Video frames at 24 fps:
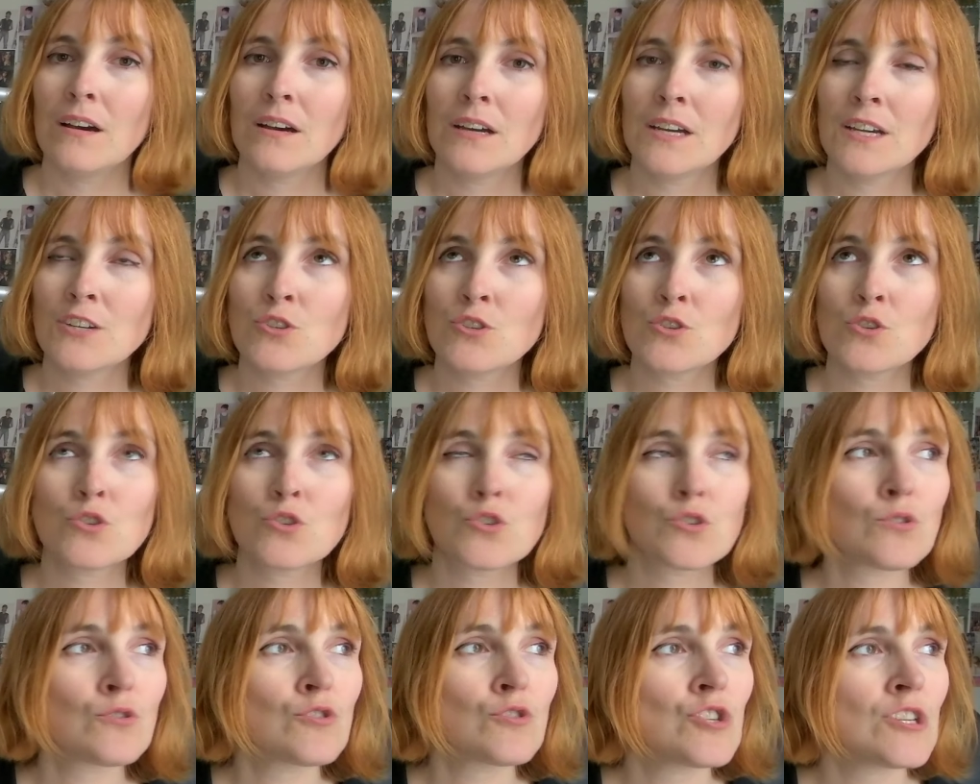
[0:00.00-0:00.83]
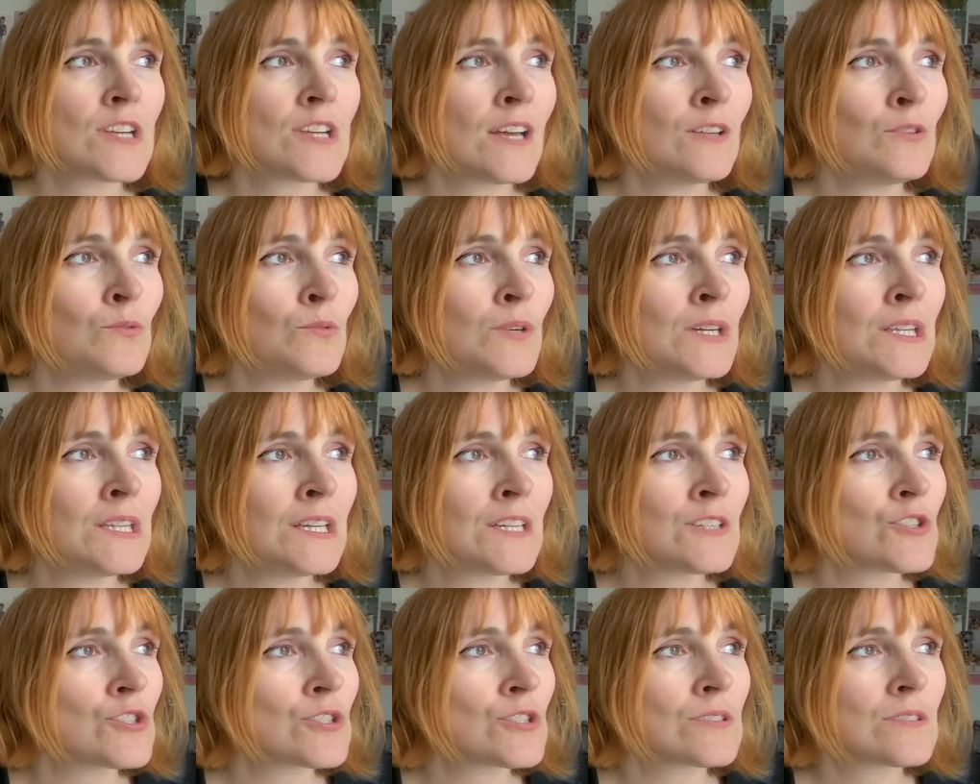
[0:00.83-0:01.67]
it's just so genuine
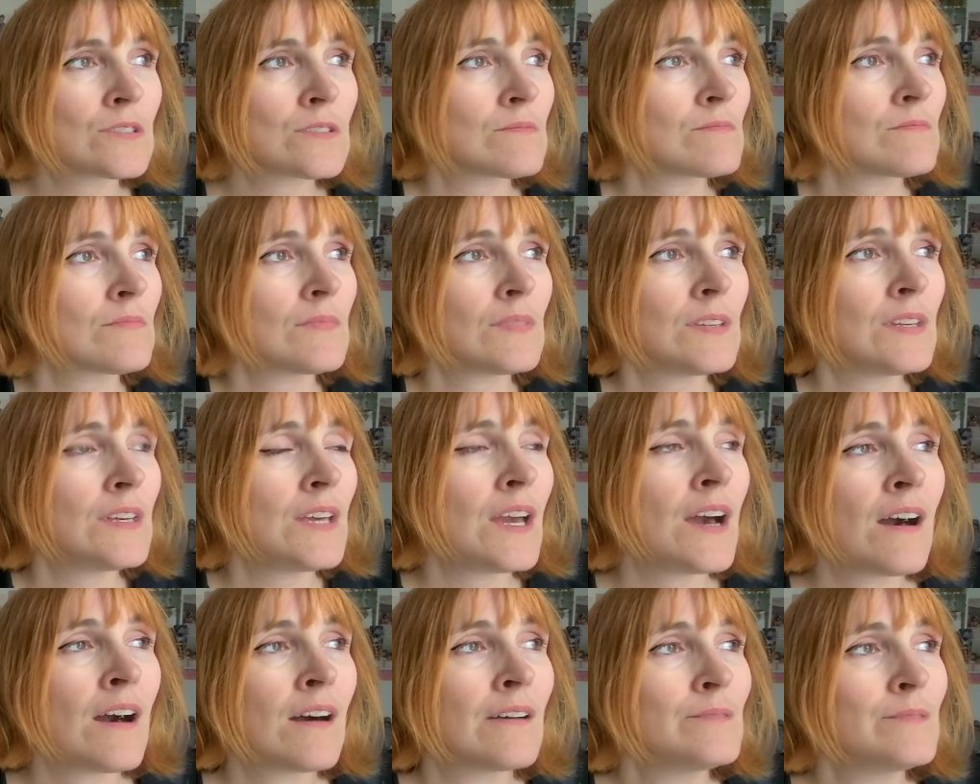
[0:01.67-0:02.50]
and just... yeah.